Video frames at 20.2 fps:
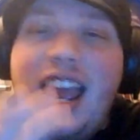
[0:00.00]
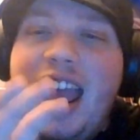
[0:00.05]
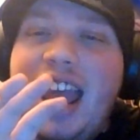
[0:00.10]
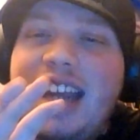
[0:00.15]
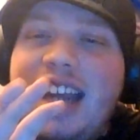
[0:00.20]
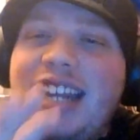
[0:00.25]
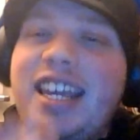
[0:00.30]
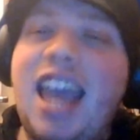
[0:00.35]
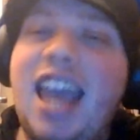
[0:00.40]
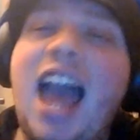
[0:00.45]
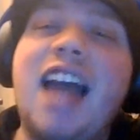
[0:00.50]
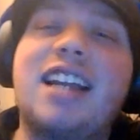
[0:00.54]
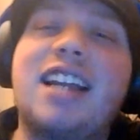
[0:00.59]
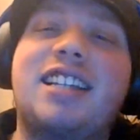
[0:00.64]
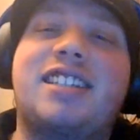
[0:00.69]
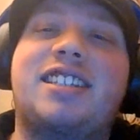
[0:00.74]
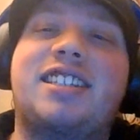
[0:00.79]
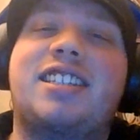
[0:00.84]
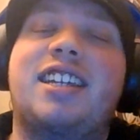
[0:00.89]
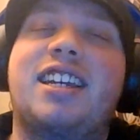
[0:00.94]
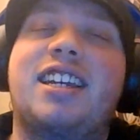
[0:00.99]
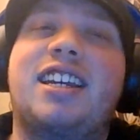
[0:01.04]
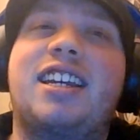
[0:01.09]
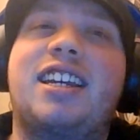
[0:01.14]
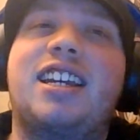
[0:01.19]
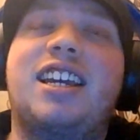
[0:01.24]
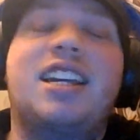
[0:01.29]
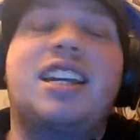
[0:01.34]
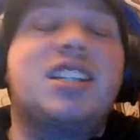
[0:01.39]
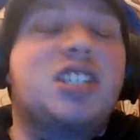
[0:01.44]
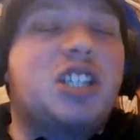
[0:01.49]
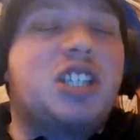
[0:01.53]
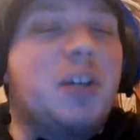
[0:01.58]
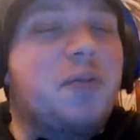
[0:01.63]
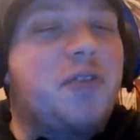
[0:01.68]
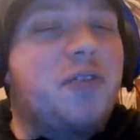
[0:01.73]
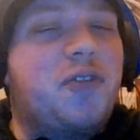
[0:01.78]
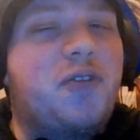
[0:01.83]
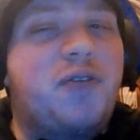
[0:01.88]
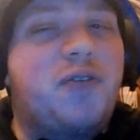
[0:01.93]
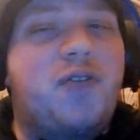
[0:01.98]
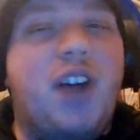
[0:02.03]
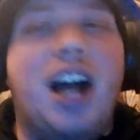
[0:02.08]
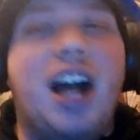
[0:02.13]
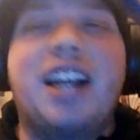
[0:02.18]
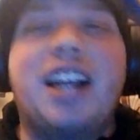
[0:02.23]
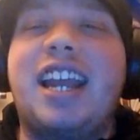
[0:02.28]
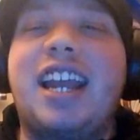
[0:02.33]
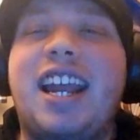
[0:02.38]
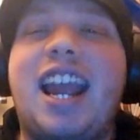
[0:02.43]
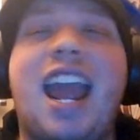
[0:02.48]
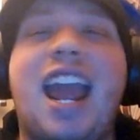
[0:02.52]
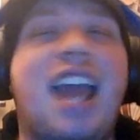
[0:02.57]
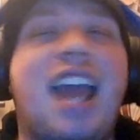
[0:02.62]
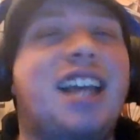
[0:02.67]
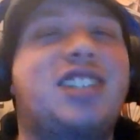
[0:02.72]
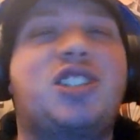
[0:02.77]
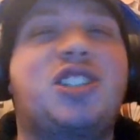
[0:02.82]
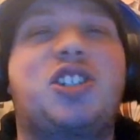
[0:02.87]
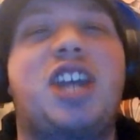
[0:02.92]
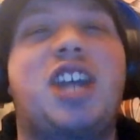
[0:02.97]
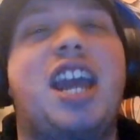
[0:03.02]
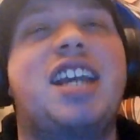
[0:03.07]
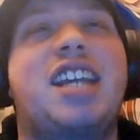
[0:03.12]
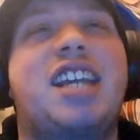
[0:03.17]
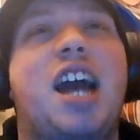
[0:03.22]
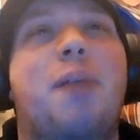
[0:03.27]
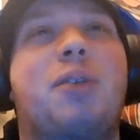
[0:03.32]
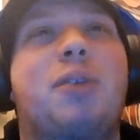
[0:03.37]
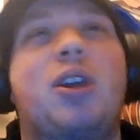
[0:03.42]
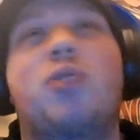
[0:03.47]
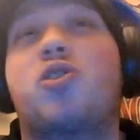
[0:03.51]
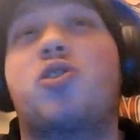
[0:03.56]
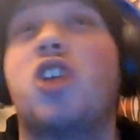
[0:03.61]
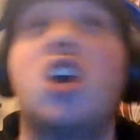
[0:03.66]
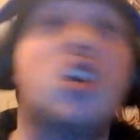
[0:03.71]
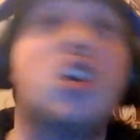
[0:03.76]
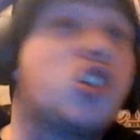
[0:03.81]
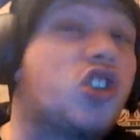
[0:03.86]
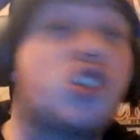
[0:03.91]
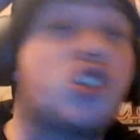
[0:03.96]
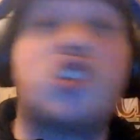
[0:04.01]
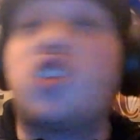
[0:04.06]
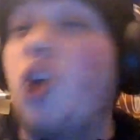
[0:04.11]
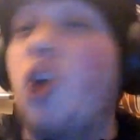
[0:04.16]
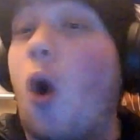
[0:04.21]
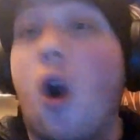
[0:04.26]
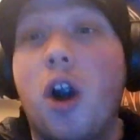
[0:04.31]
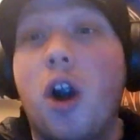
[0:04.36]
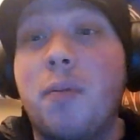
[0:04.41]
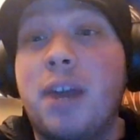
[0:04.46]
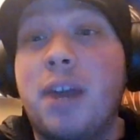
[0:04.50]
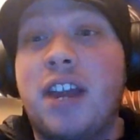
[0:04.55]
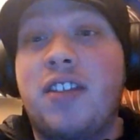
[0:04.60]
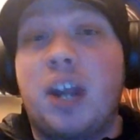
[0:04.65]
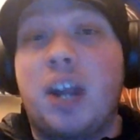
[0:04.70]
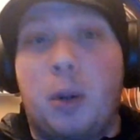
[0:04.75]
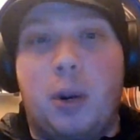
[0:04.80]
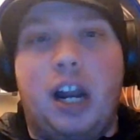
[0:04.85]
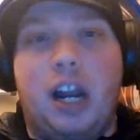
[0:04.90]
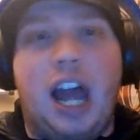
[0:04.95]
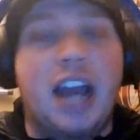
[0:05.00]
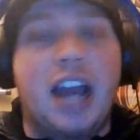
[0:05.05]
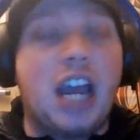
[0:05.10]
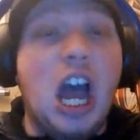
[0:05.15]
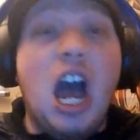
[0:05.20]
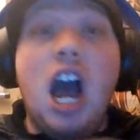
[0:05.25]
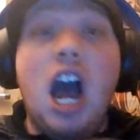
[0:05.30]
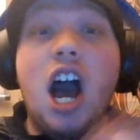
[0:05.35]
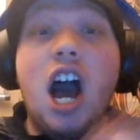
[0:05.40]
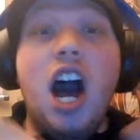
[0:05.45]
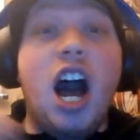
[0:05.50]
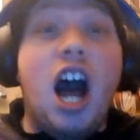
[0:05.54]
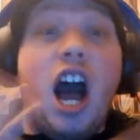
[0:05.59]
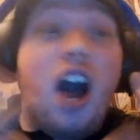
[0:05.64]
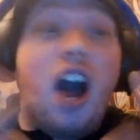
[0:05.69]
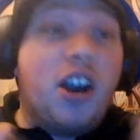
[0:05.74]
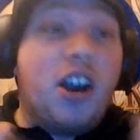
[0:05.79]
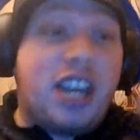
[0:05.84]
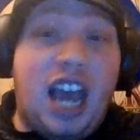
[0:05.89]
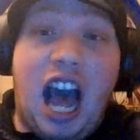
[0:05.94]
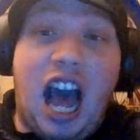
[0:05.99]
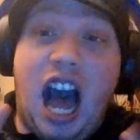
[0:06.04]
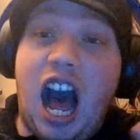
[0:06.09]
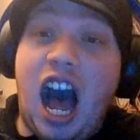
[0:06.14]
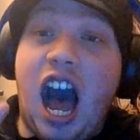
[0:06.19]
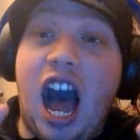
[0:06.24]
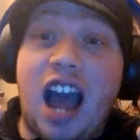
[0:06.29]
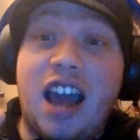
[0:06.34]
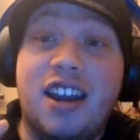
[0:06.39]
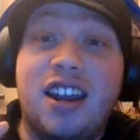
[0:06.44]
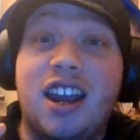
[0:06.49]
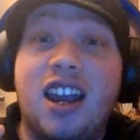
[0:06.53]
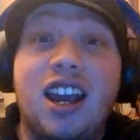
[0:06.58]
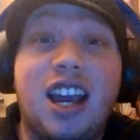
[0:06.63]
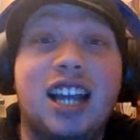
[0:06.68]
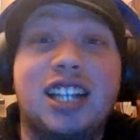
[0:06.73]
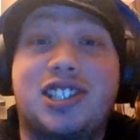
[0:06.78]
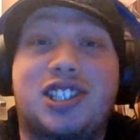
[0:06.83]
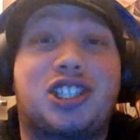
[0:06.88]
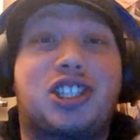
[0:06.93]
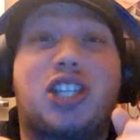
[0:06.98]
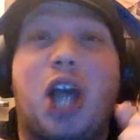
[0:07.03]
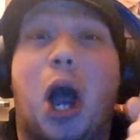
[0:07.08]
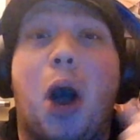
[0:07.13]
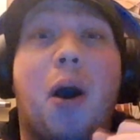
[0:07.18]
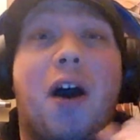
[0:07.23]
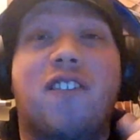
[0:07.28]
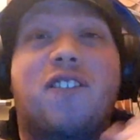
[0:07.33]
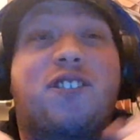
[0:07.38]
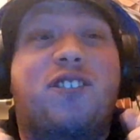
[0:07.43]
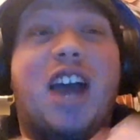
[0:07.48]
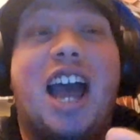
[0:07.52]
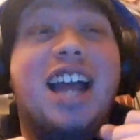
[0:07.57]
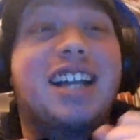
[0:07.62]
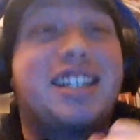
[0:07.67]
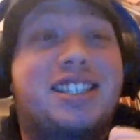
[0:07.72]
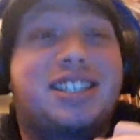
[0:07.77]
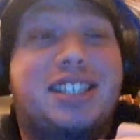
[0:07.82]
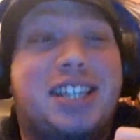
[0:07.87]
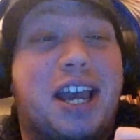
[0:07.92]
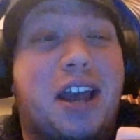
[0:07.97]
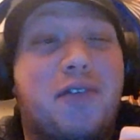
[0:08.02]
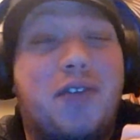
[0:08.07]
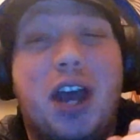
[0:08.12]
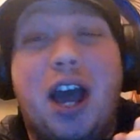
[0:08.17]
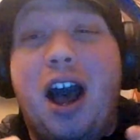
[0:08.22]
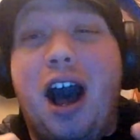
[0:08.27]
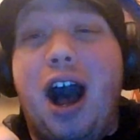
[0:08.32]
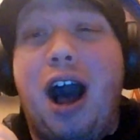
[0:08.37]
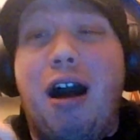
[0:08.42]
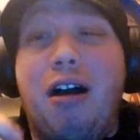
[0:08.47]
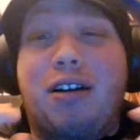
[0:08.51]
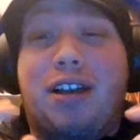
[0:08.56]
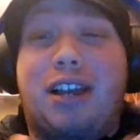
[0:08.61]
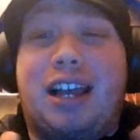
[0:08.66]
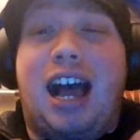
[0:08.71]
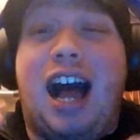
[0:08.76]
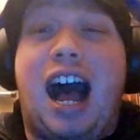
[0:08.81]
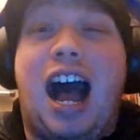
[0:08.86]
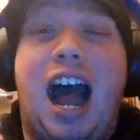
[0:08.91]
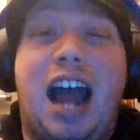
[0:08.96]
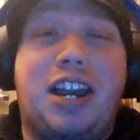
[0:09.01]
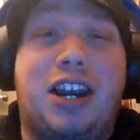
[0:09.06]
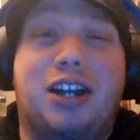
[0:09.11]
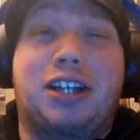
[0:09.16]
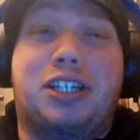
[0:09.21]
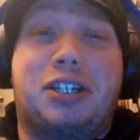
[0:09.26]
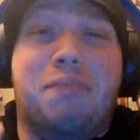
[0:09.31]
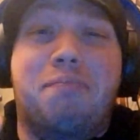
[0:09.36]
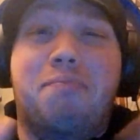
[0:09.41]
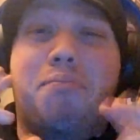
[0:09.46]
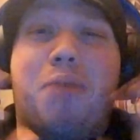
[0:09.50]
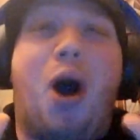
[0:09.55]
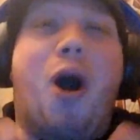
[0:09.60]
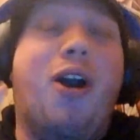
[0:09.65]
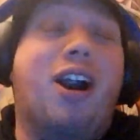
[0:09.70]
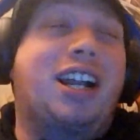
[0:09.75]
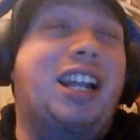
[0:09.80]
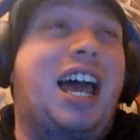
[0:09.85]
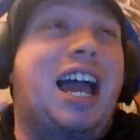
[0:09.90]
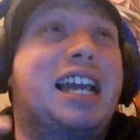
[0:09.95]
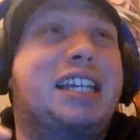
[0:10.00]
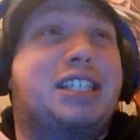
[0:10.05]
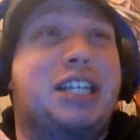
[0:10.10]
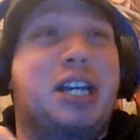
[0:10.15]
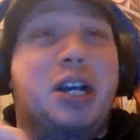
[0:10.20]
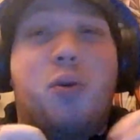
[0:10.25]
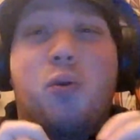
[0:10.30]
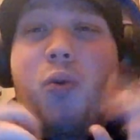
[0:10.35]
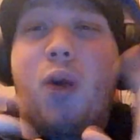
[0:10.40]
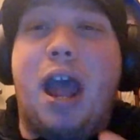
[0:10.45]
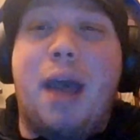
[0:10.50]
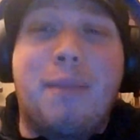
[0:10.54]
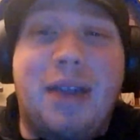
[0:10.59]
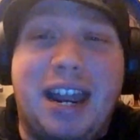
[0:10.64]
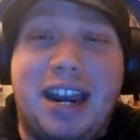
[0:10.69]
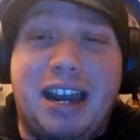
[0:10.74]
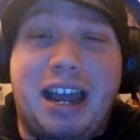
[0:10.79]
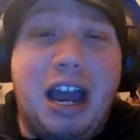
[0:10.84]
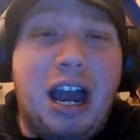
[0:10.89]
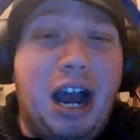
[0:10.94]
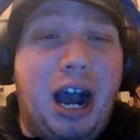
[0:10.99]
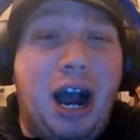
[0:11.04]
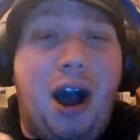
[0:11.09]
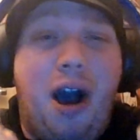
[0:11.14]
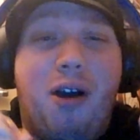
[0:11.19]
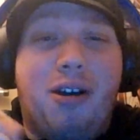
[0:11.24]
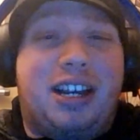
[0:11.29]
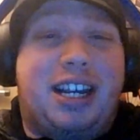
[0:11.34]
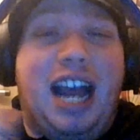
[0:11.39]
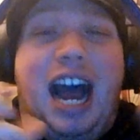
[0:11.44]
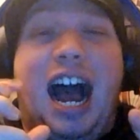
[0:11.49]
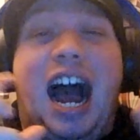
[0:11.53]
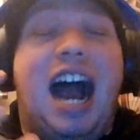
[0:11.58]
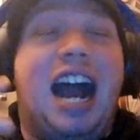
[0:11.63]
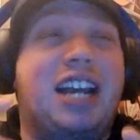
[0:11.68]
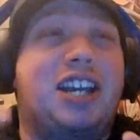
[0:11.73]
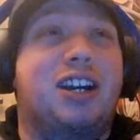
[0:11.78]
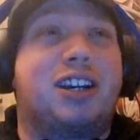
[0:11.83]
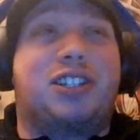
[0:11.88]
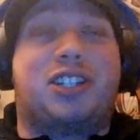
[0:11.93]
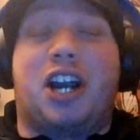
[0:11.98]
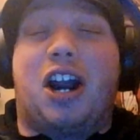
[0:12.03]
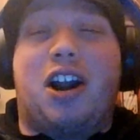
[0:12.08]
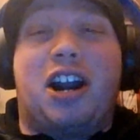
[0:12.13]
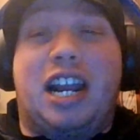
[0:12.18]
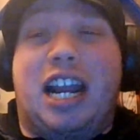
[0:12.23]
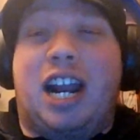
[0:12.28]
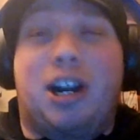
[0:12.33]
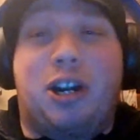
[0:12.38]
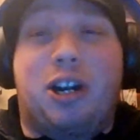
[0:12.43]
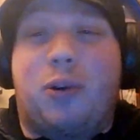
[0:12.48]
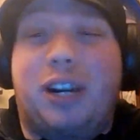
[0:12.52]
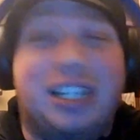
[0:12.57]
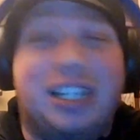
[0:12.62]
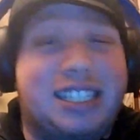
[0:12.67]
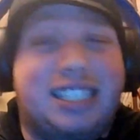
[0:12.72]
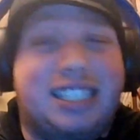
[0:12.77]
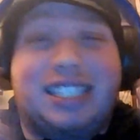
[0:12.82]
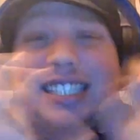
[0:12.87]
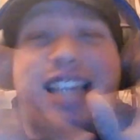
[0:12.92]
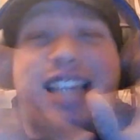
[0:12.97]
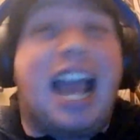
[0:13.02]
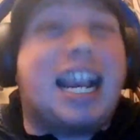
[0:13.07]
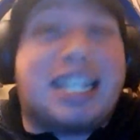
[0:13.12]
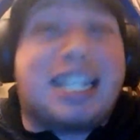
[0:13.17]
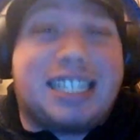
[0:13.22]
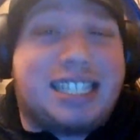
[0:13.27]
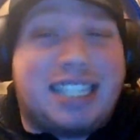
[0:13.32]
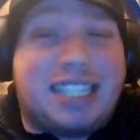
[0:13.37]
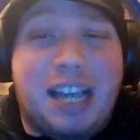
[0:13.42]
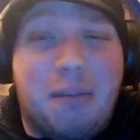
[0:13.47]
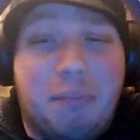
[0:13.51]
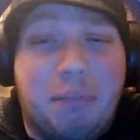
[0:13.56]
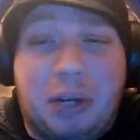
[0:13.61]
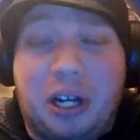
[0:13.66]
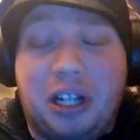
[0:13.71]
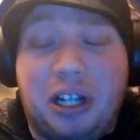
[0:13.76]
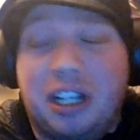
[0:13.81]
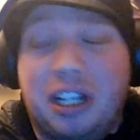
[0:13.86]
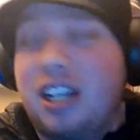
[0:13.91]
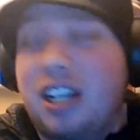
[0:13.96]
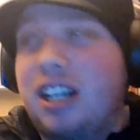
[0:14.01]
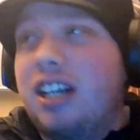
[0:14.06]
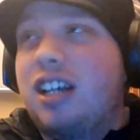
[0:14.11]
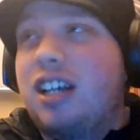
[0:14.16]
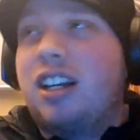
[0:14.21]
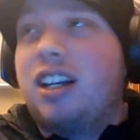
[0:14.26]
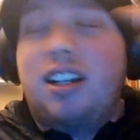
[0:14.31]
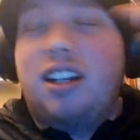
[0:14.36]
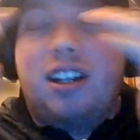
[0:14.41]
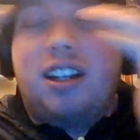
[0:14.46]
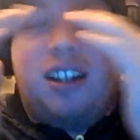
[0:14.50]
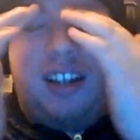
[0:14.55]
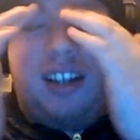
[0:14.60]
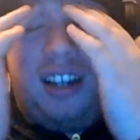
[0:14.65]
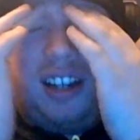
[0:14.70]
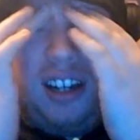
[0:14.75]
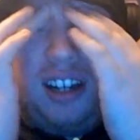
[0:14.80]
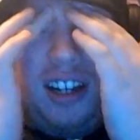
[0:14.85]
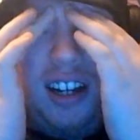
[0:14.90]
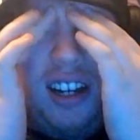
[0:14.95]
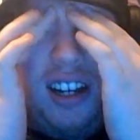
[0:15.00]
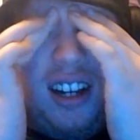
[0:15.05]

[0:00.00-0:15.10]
And yet, some fucking SJWs stormed in there, were like, oh god, it's so offensive, oh god, you're demoralizing women, oh god, you're turning her into a sex symbol. Oh,